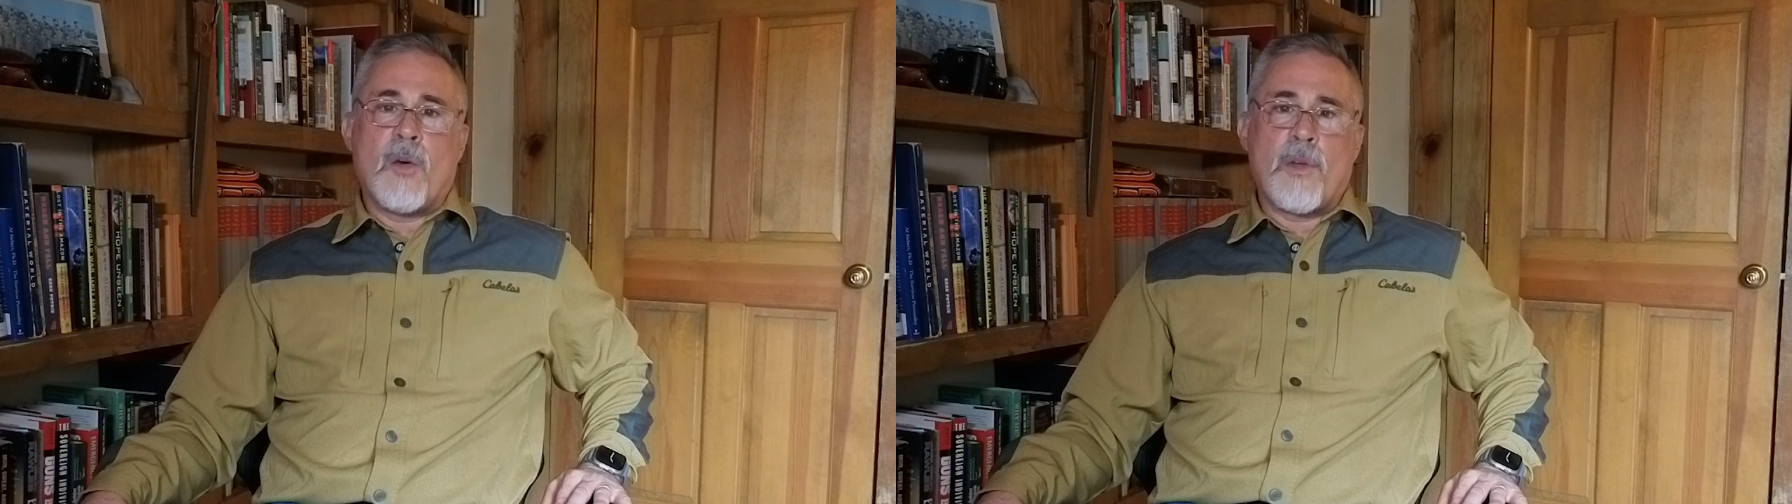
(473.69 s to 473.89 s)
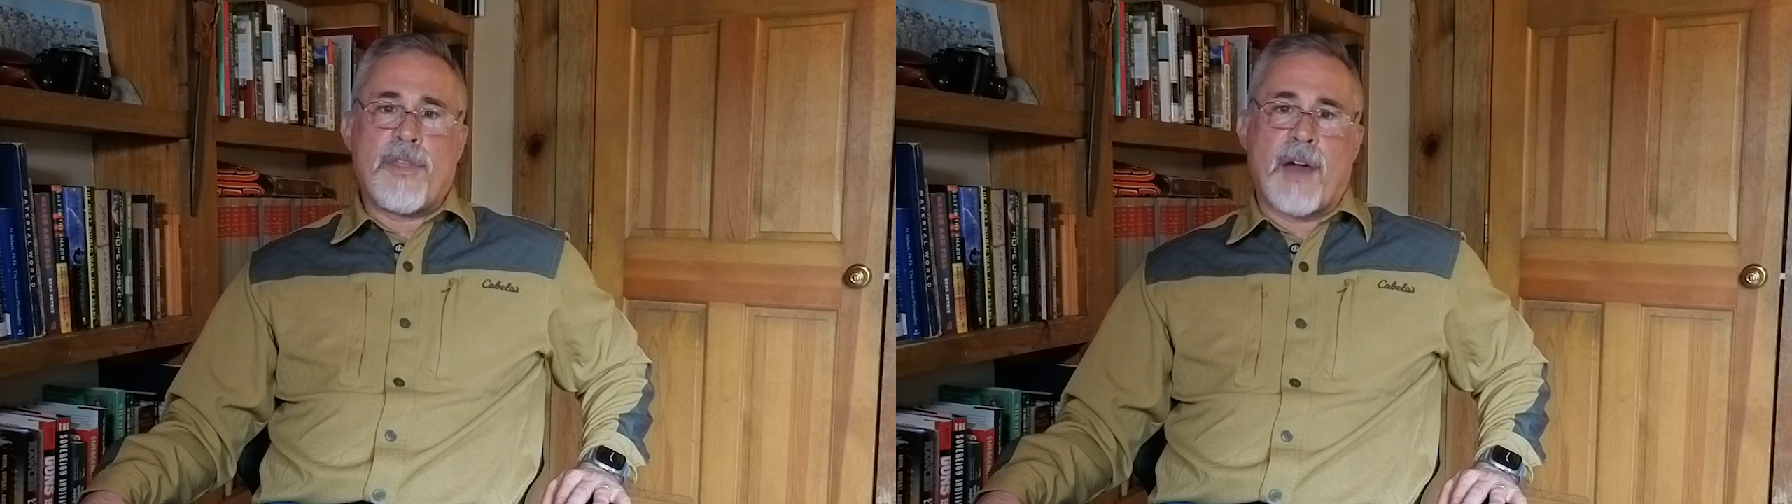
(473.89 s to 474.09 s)

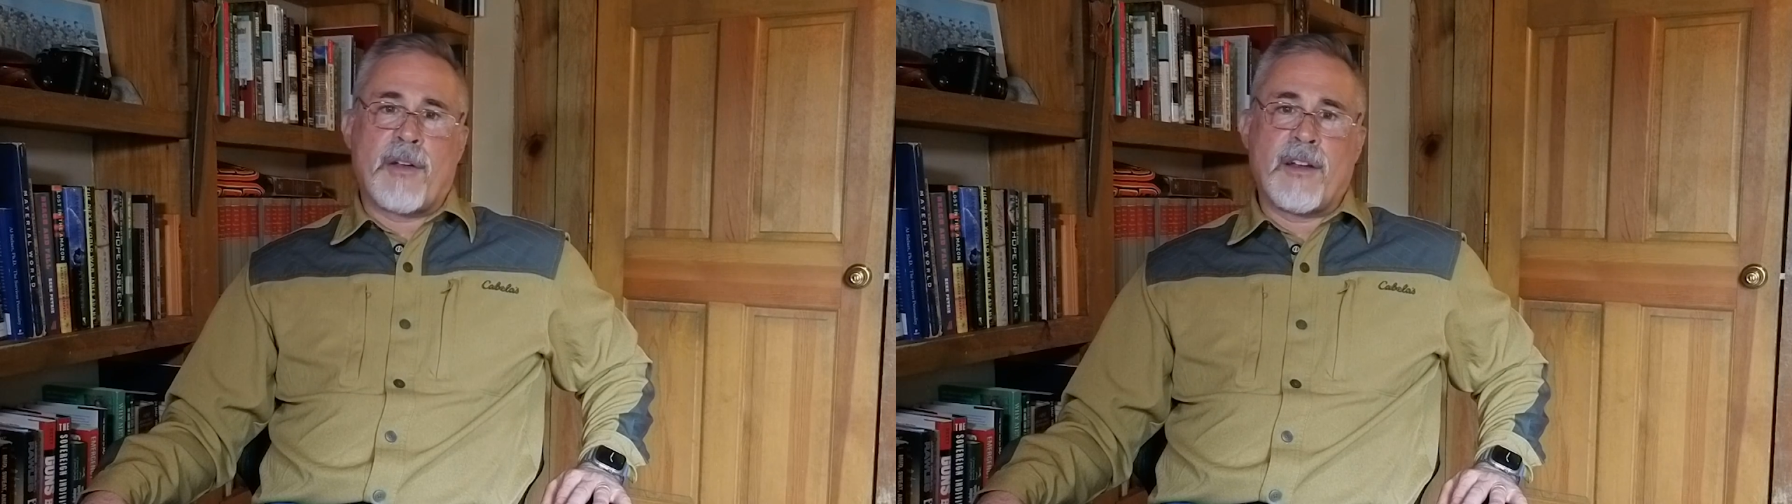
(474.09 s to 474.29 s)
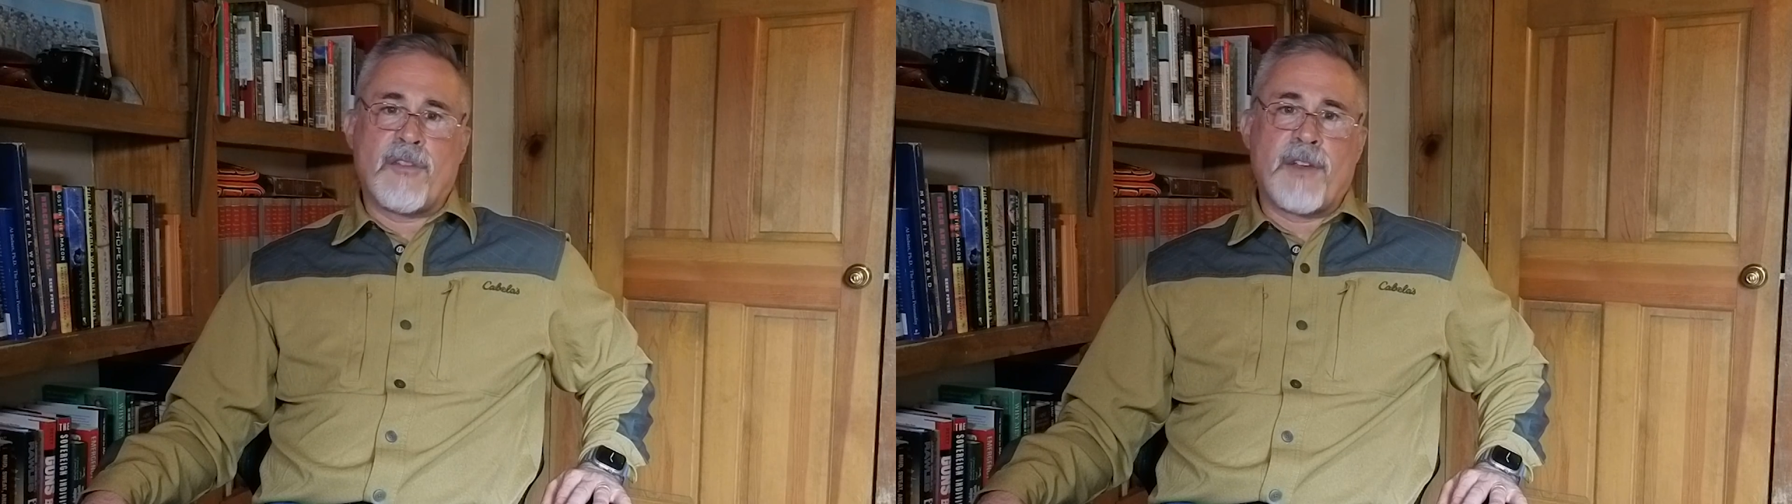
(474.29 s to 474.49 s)
without
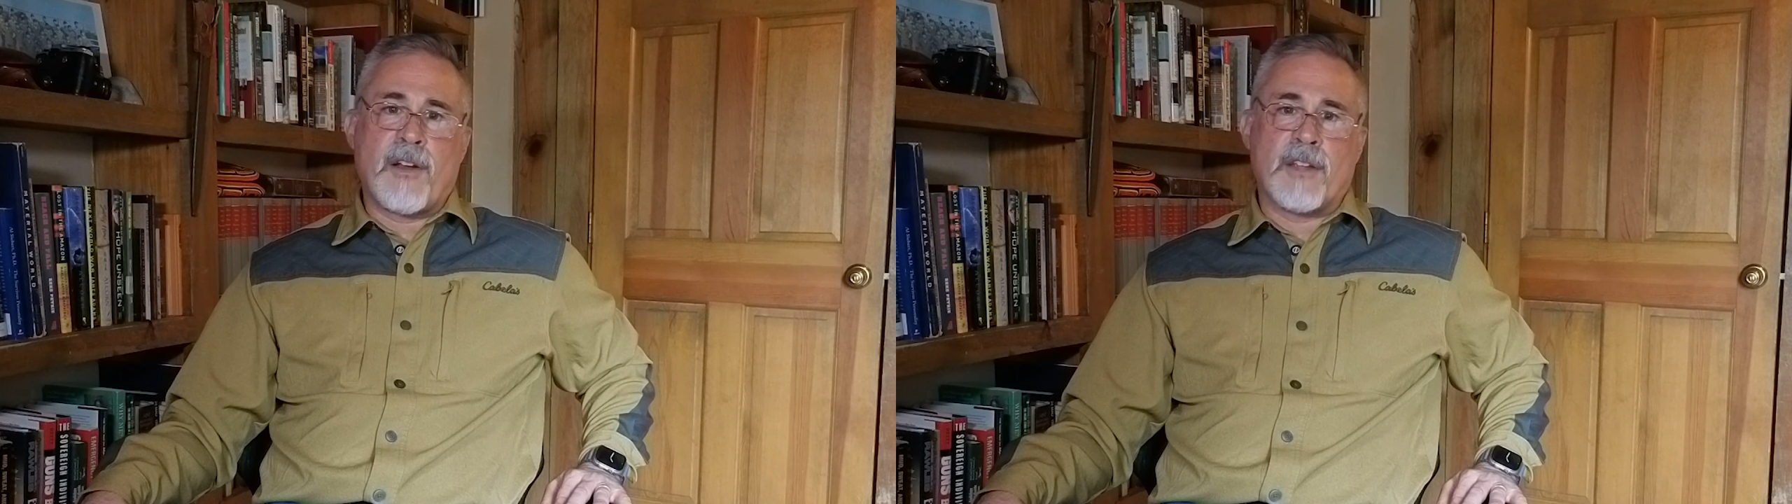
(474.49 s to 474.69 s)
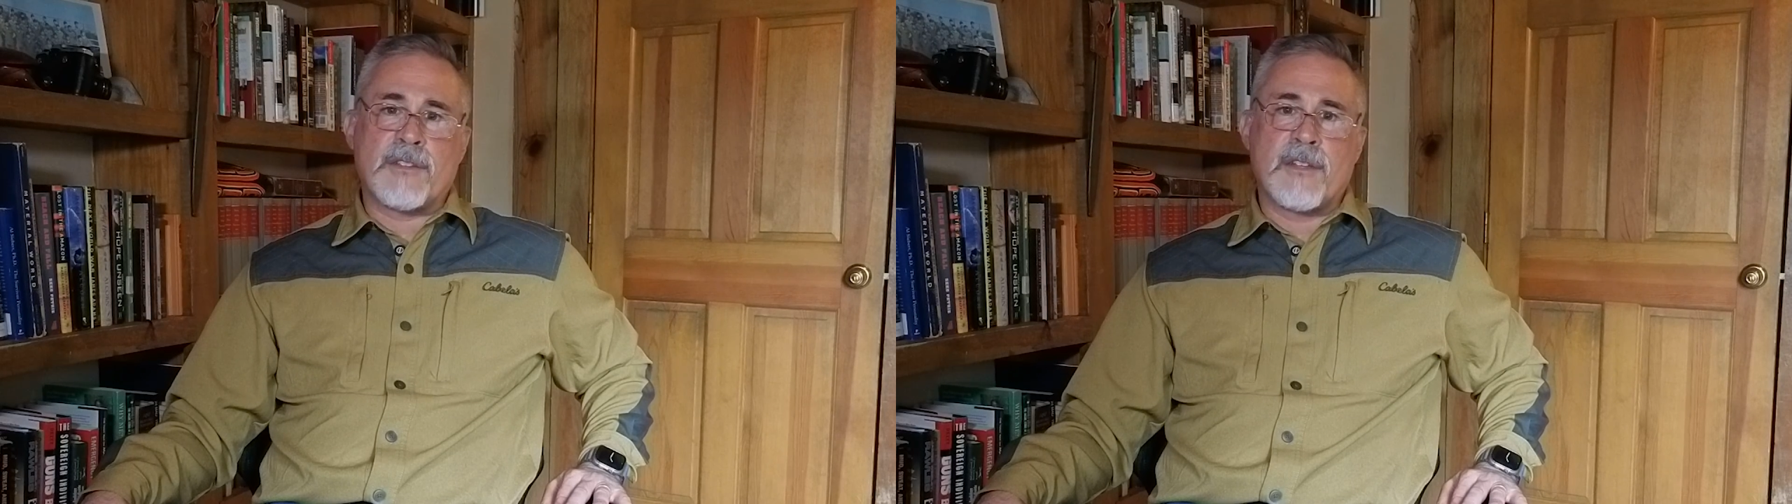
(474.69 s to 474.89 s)
interference.